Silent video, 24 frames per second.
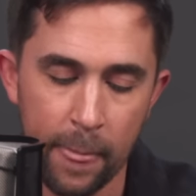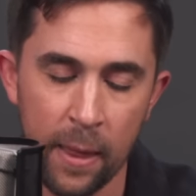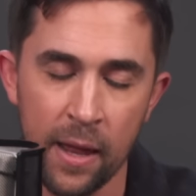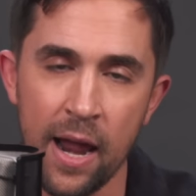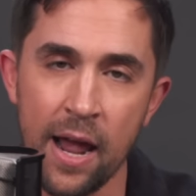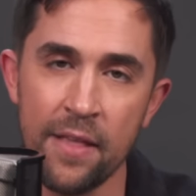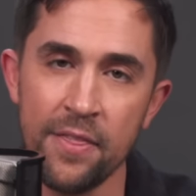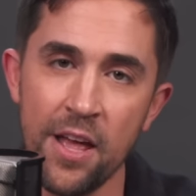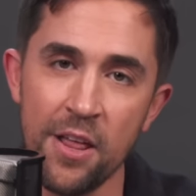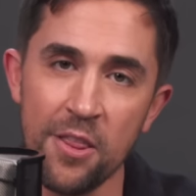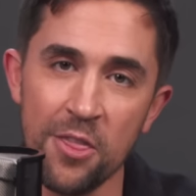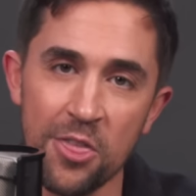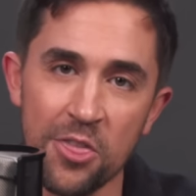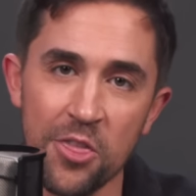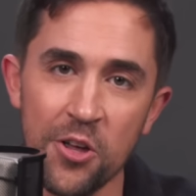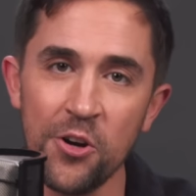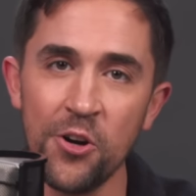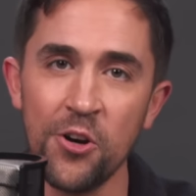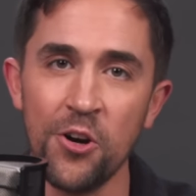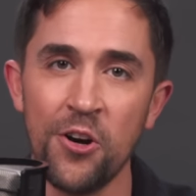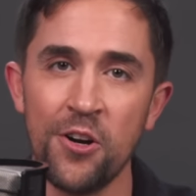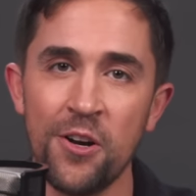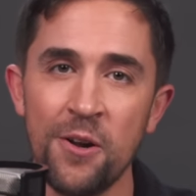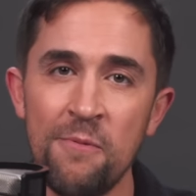And then
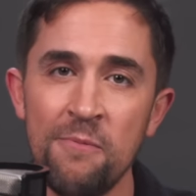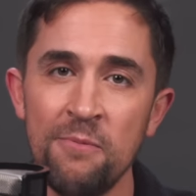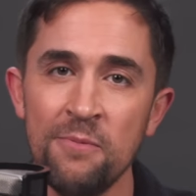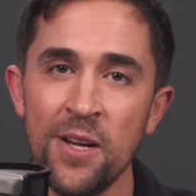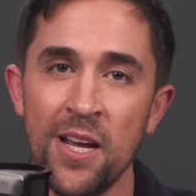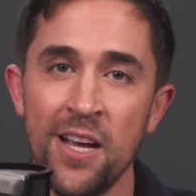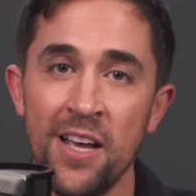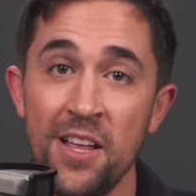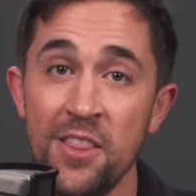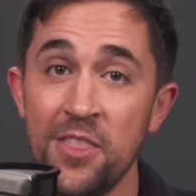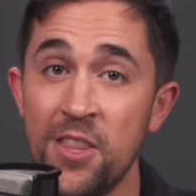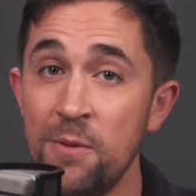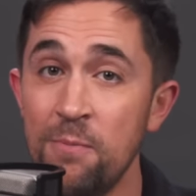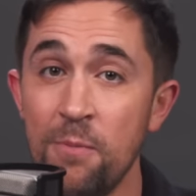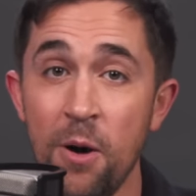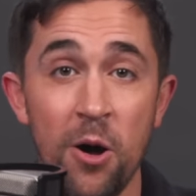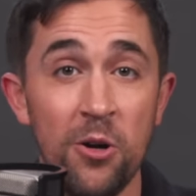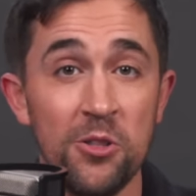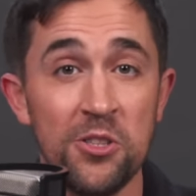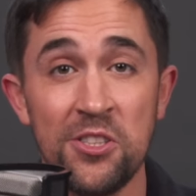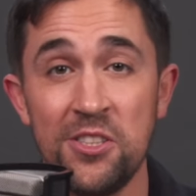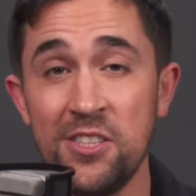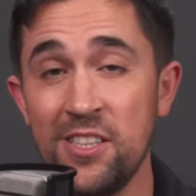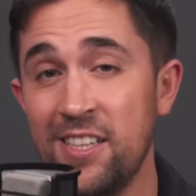third, the
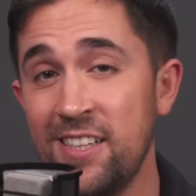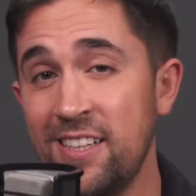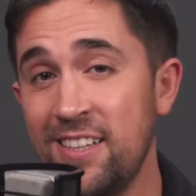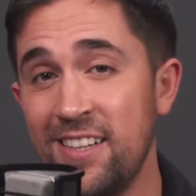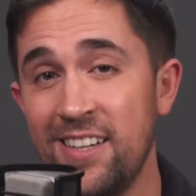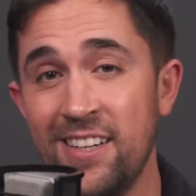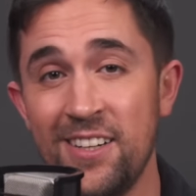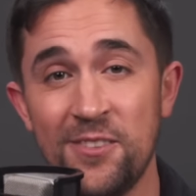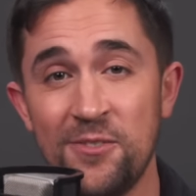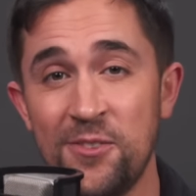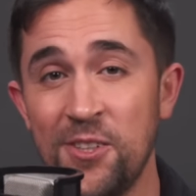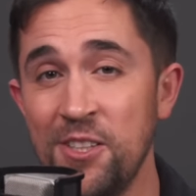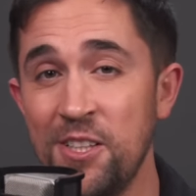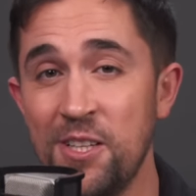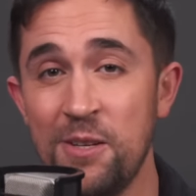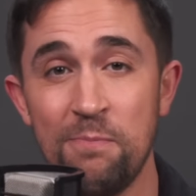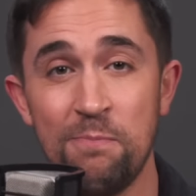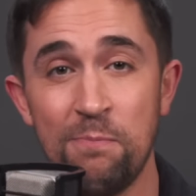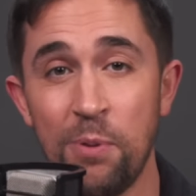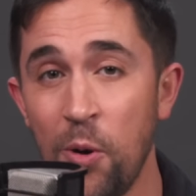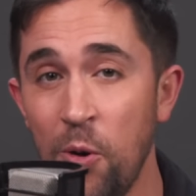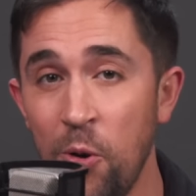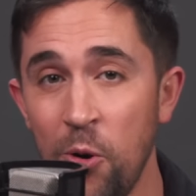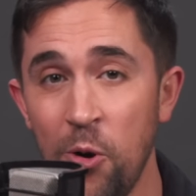most really
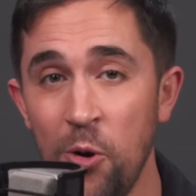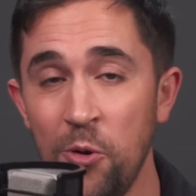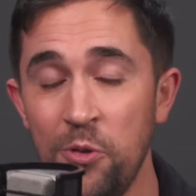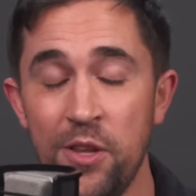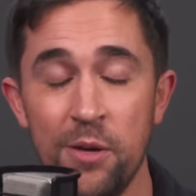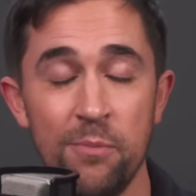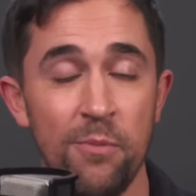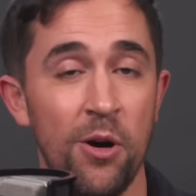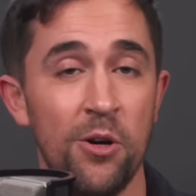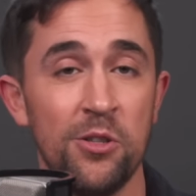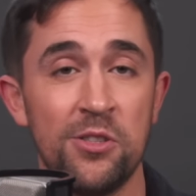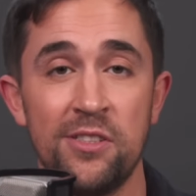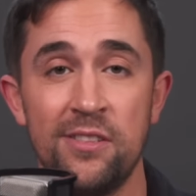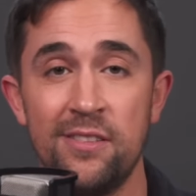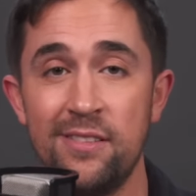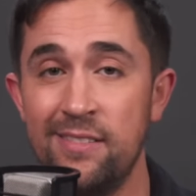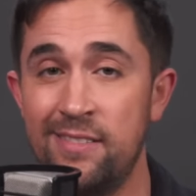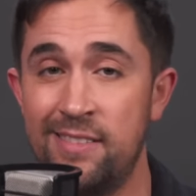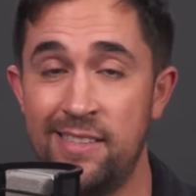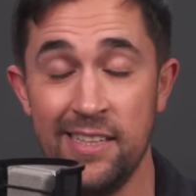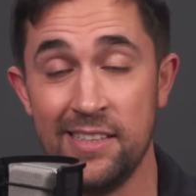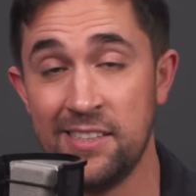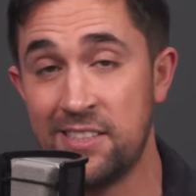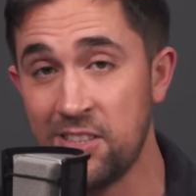bold, the most
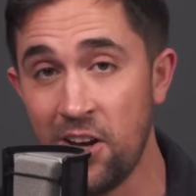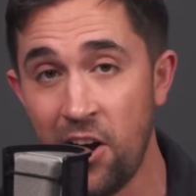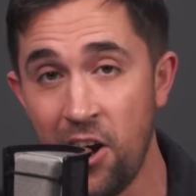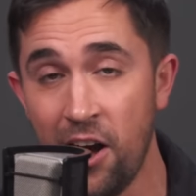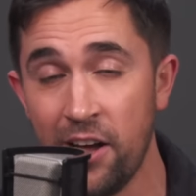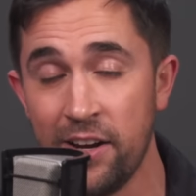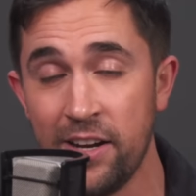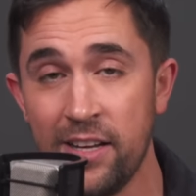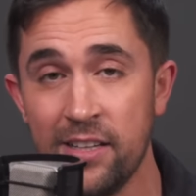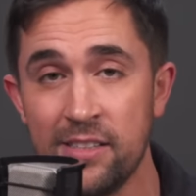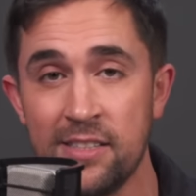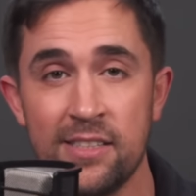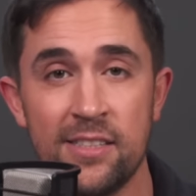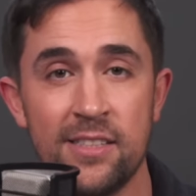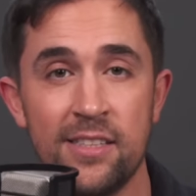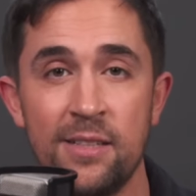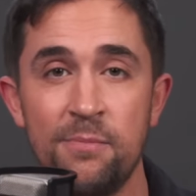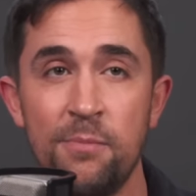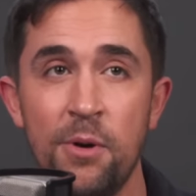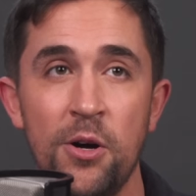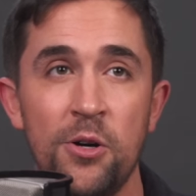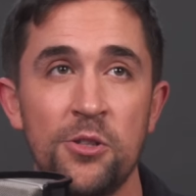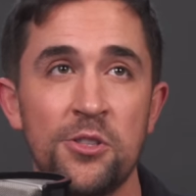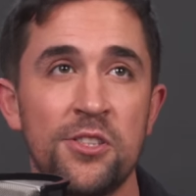dishonest, the
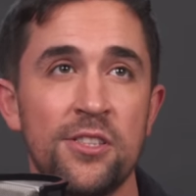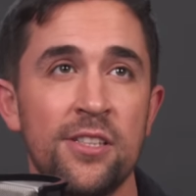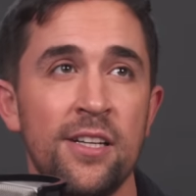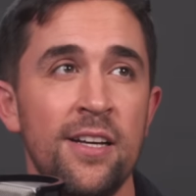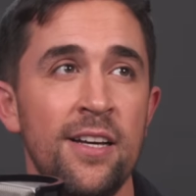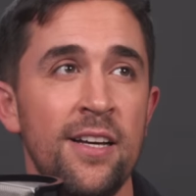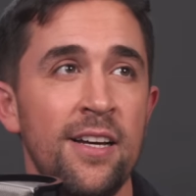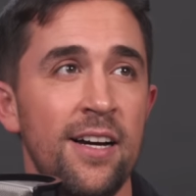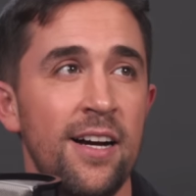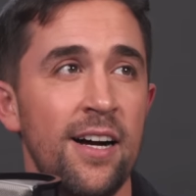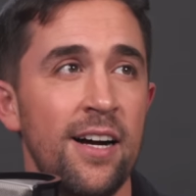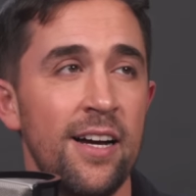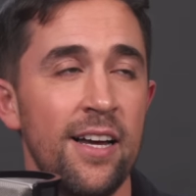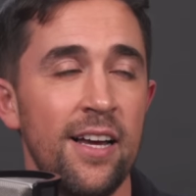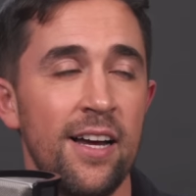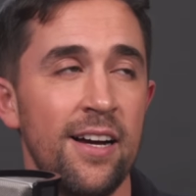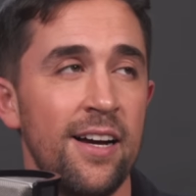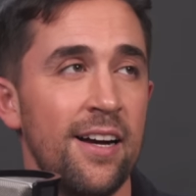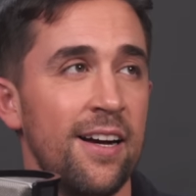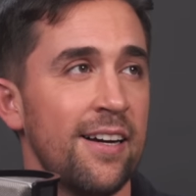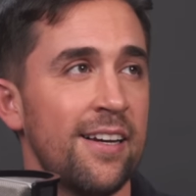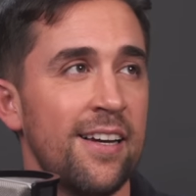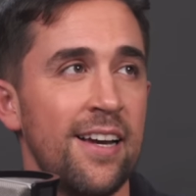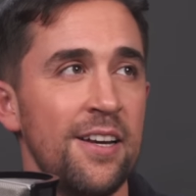most
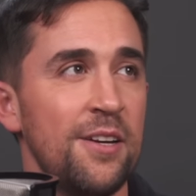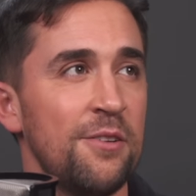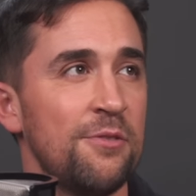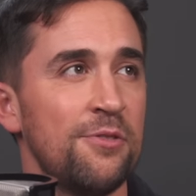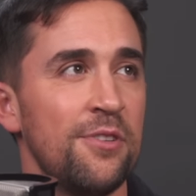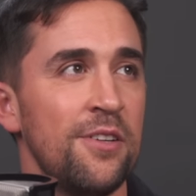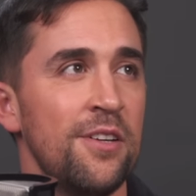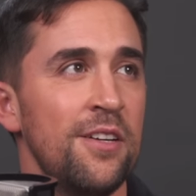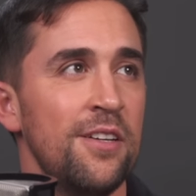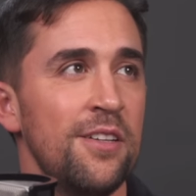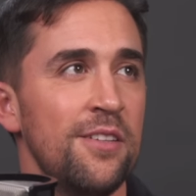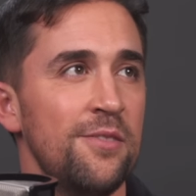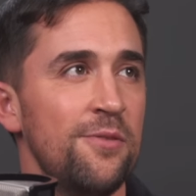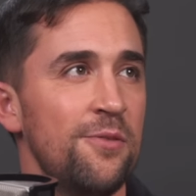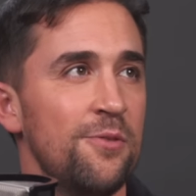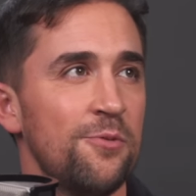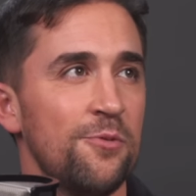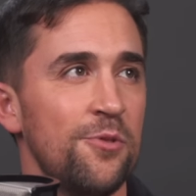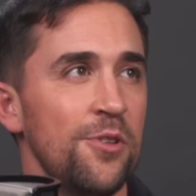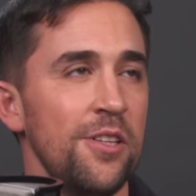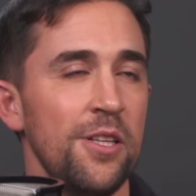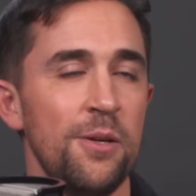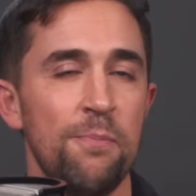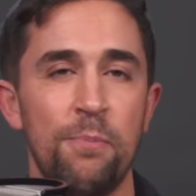kind of
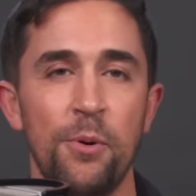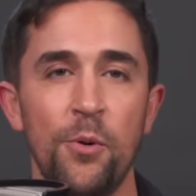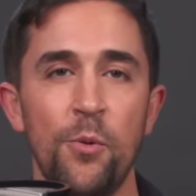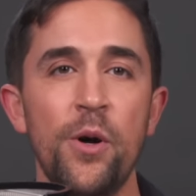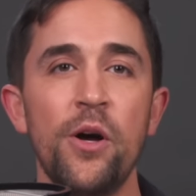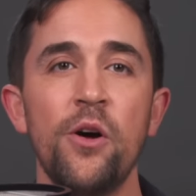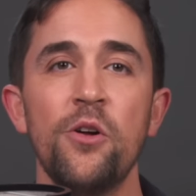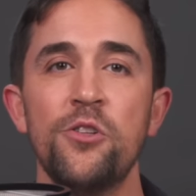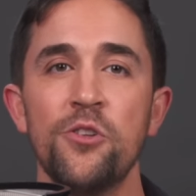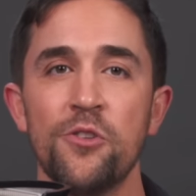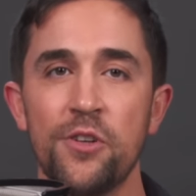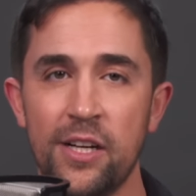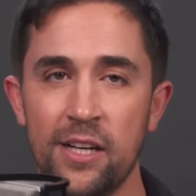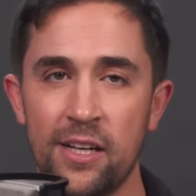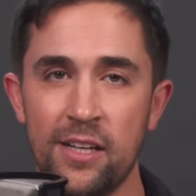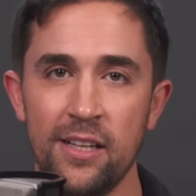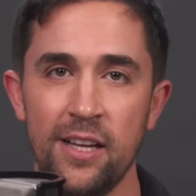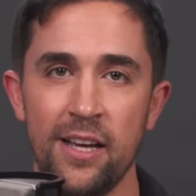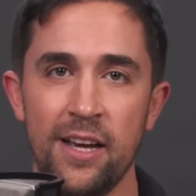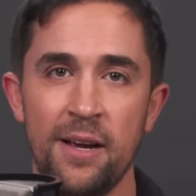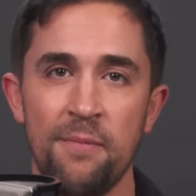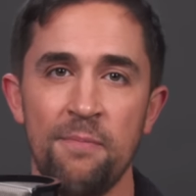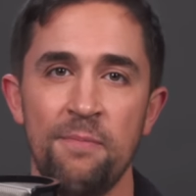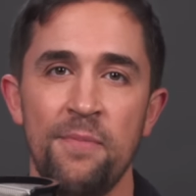really bewildering
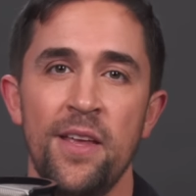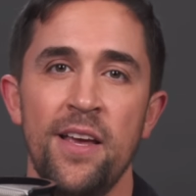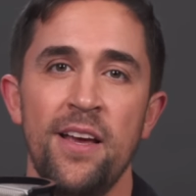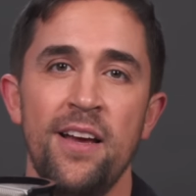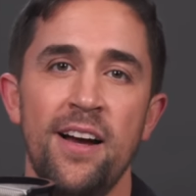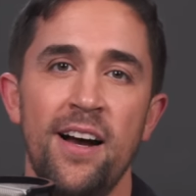claim,